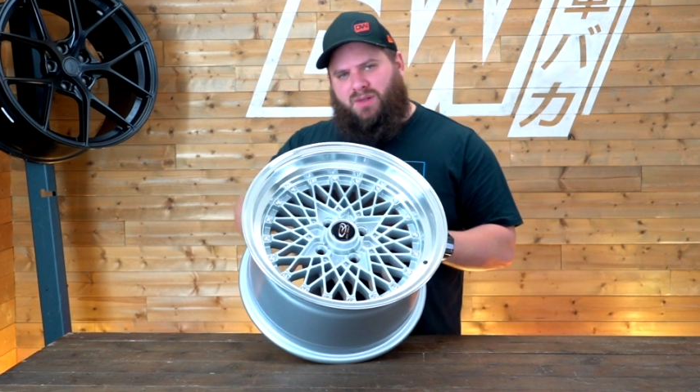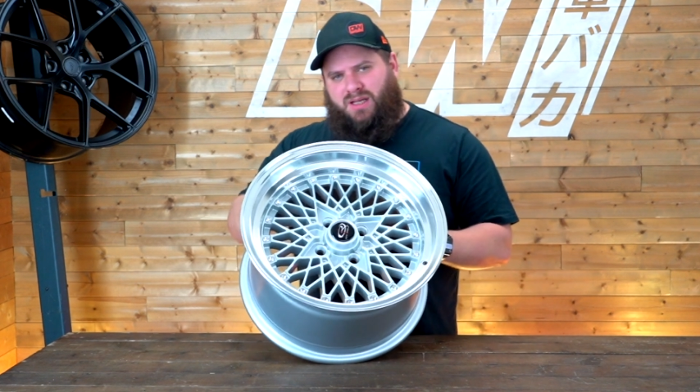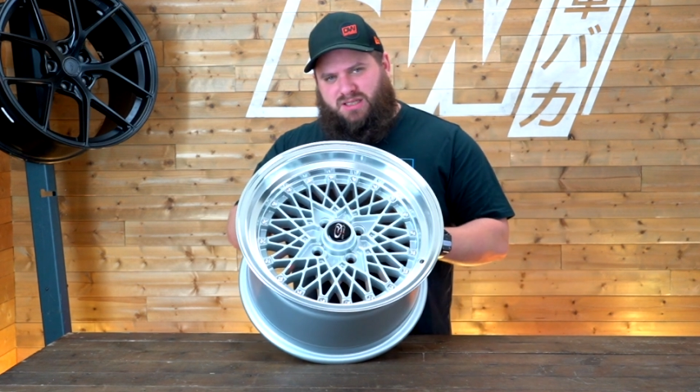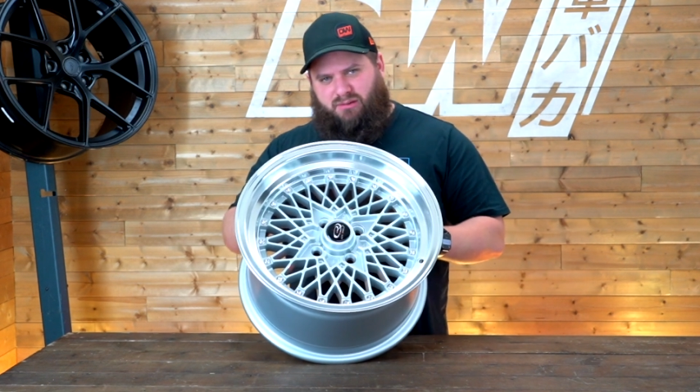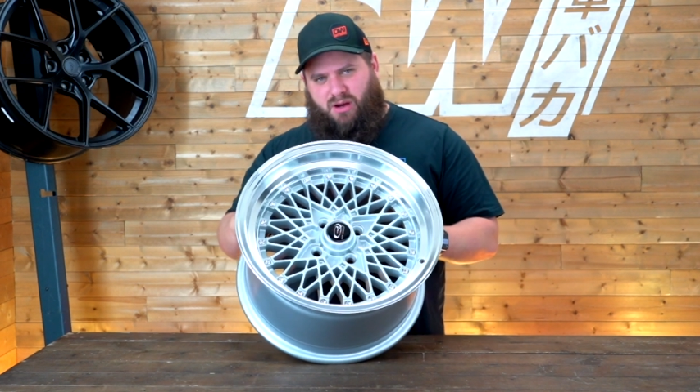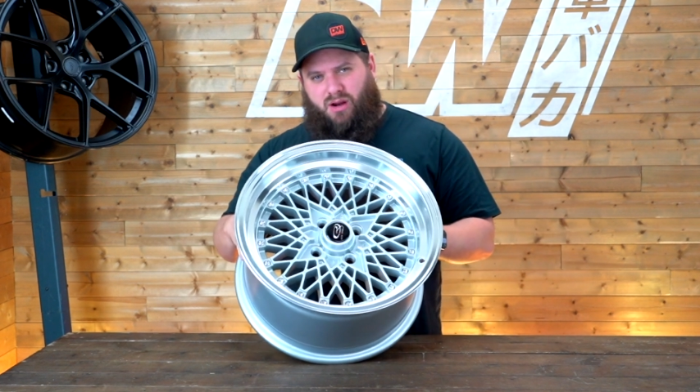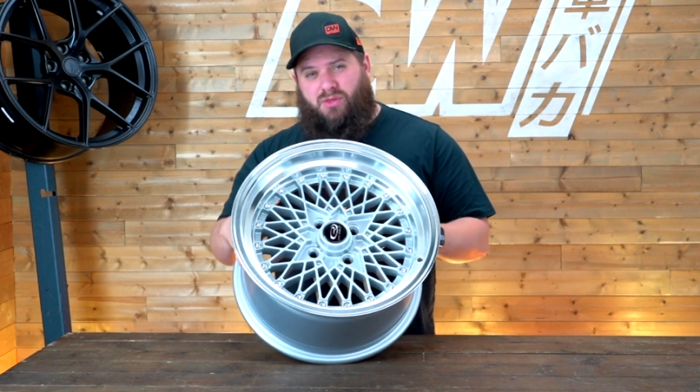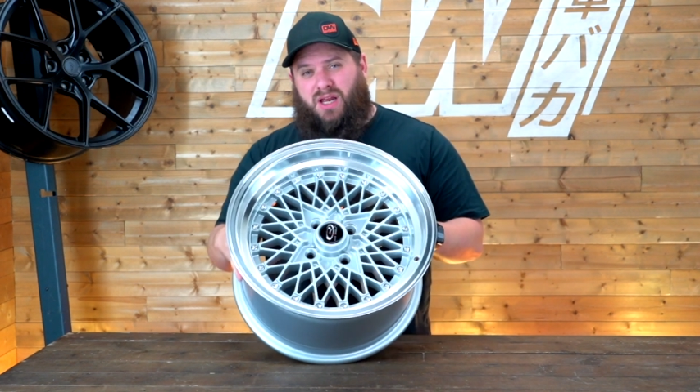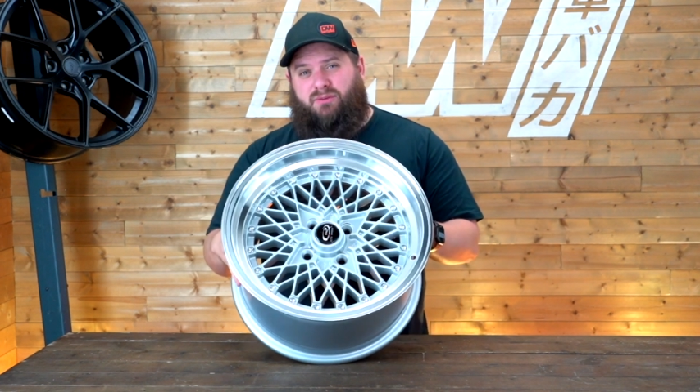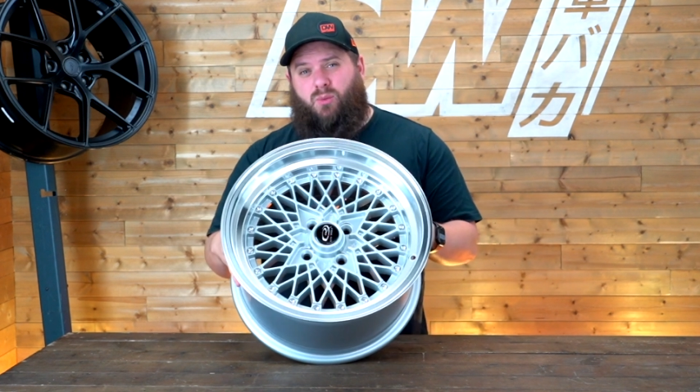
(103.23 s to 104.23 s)
So there we go,
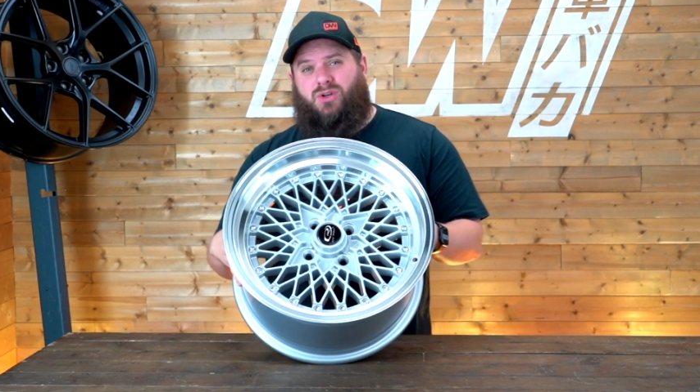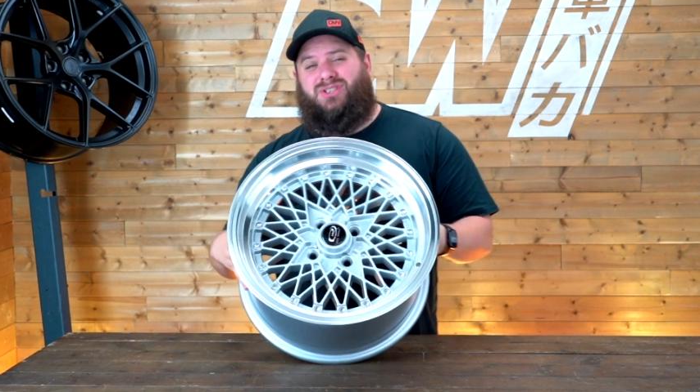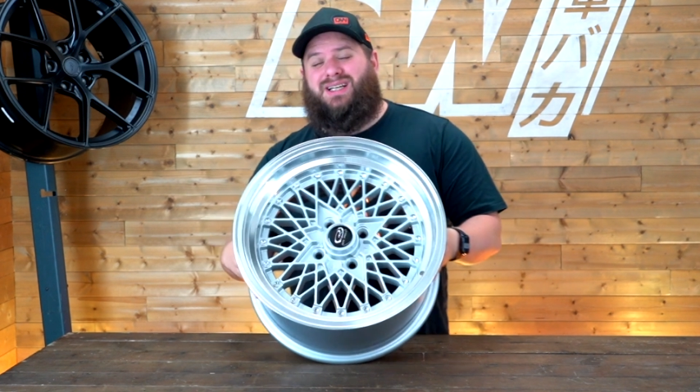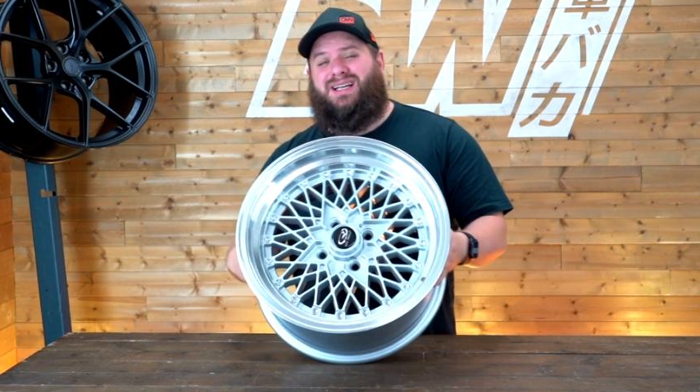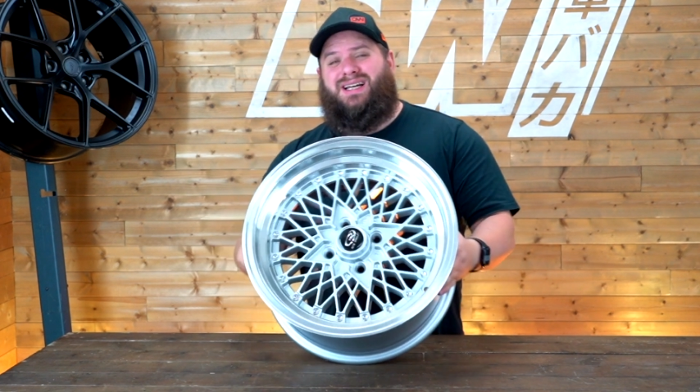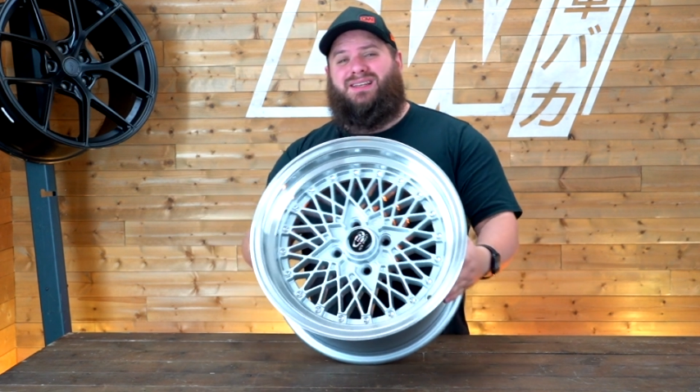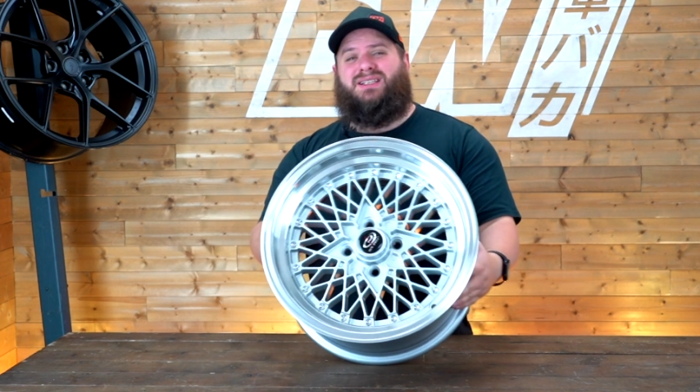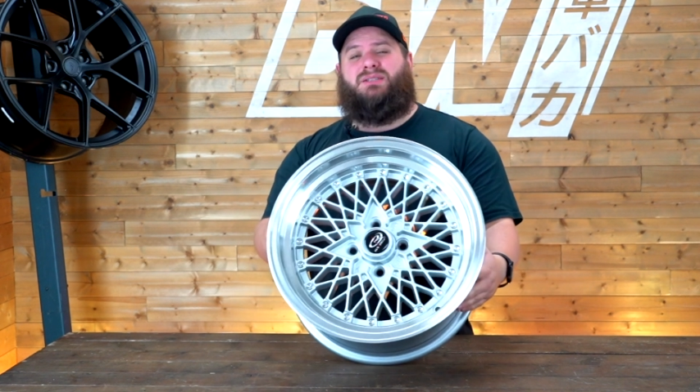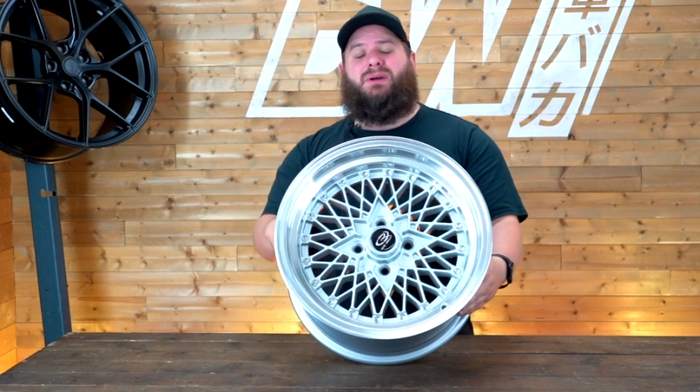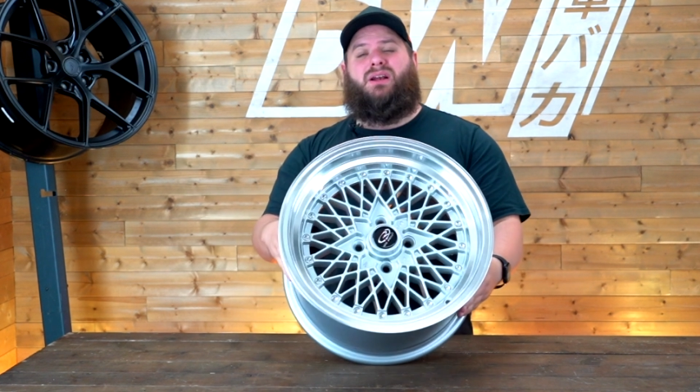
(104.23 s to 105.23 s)
thank you for watching.
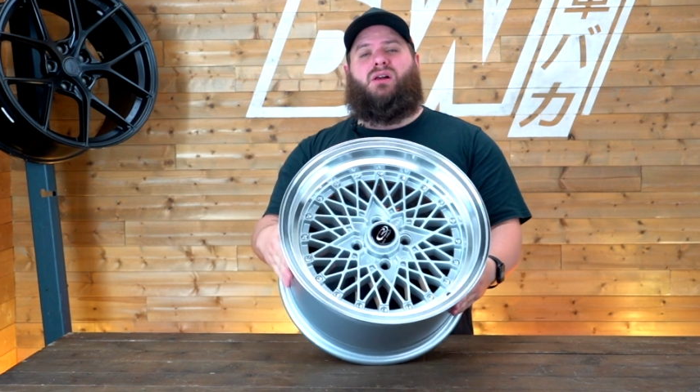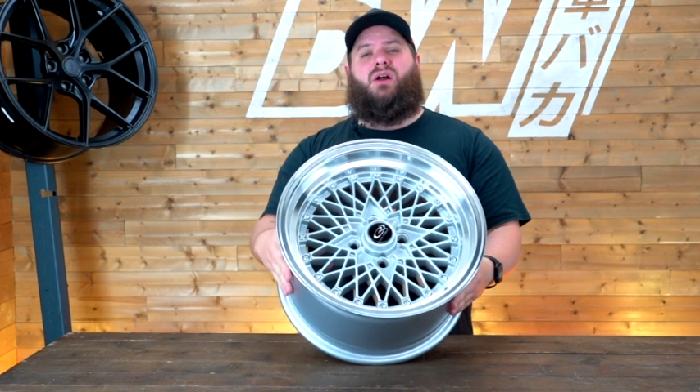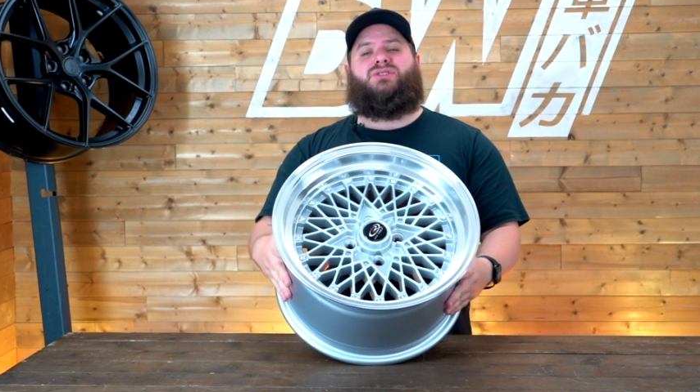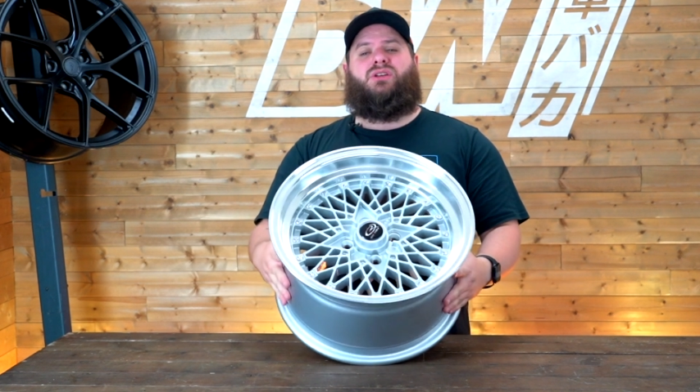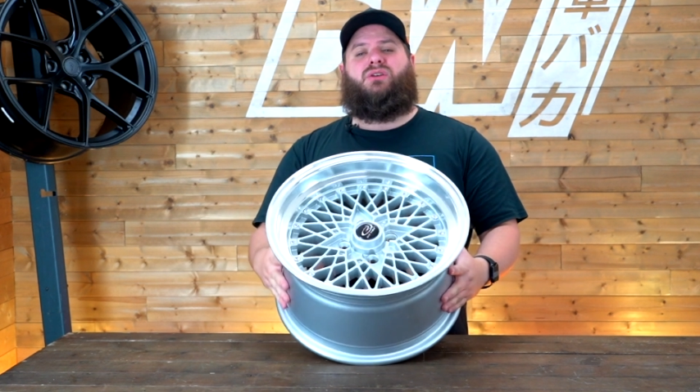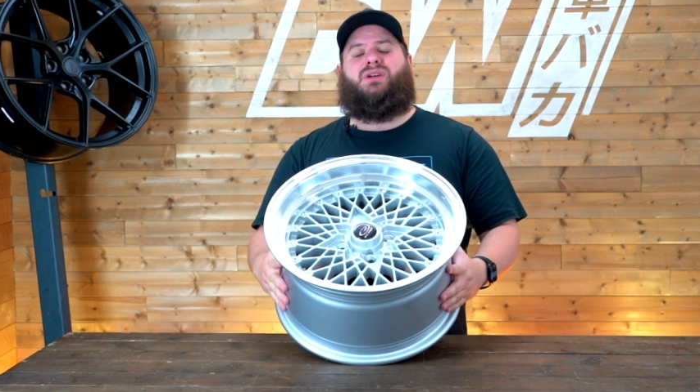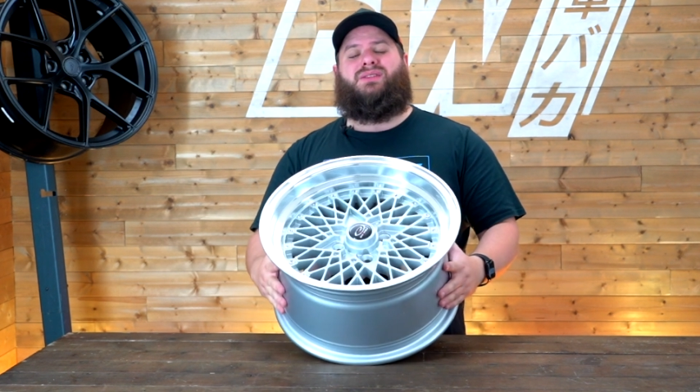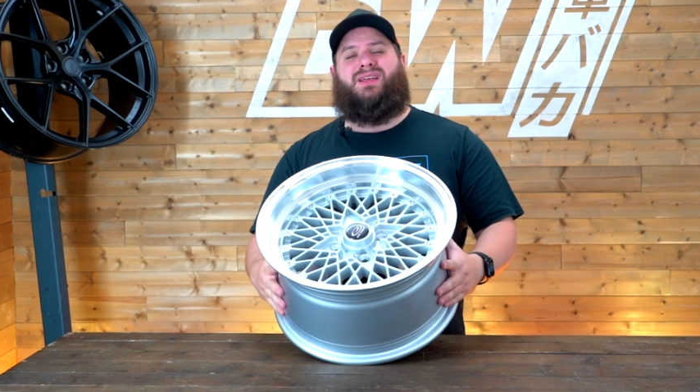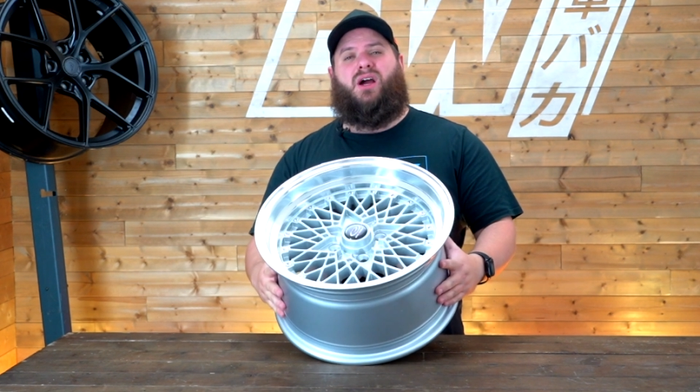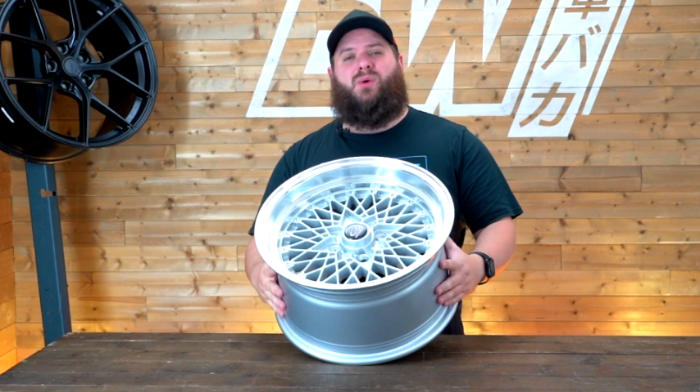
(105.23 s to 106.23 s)
This has been a closer look at
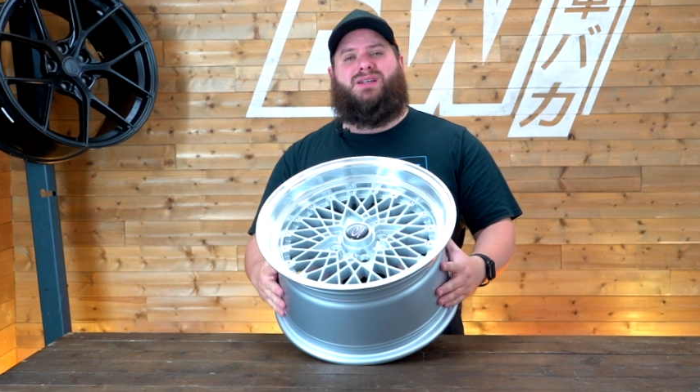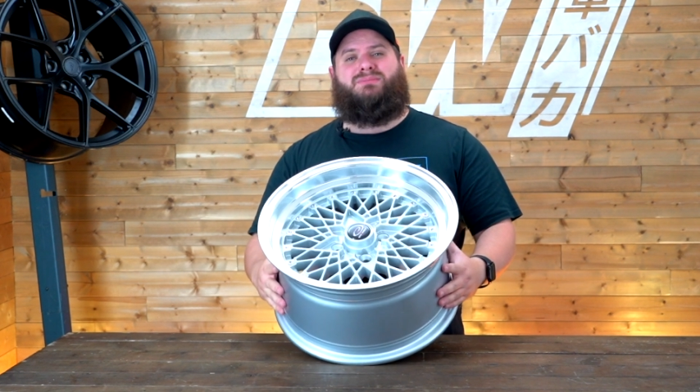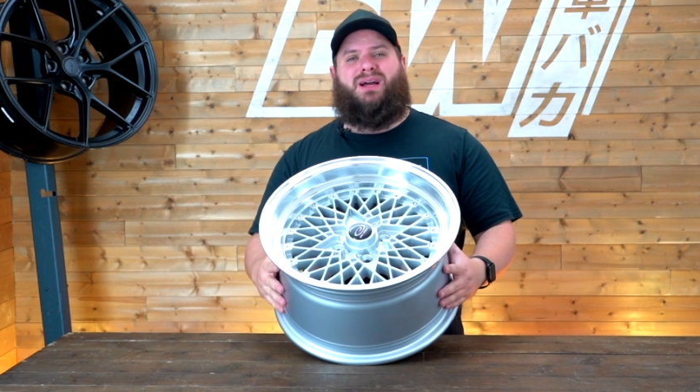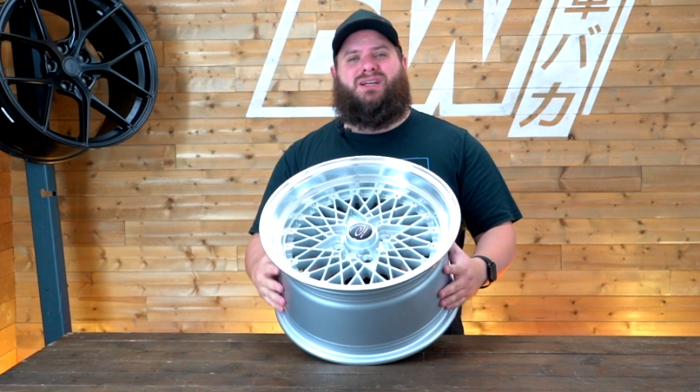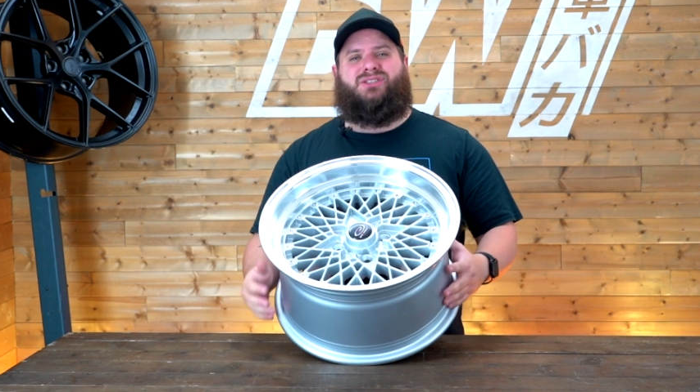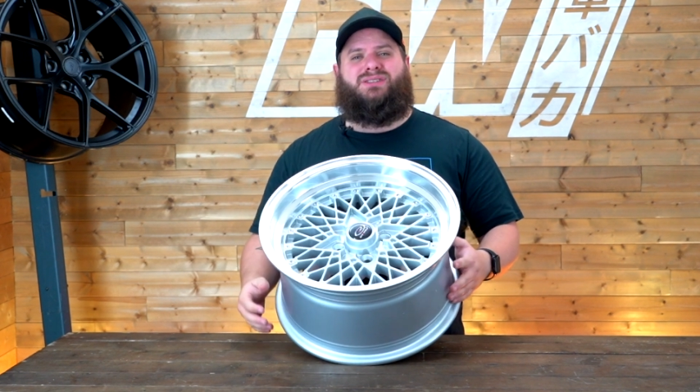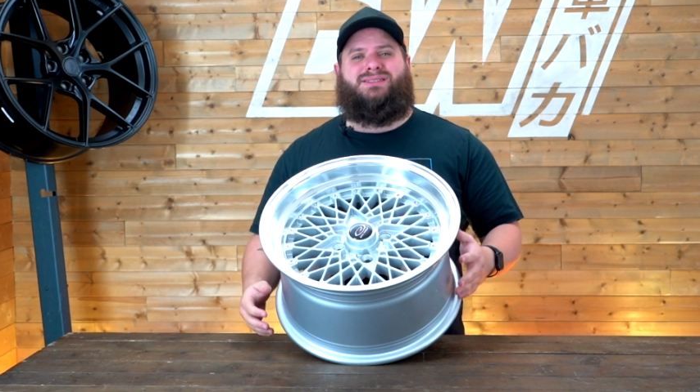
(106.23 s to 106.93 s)
the OS mesh.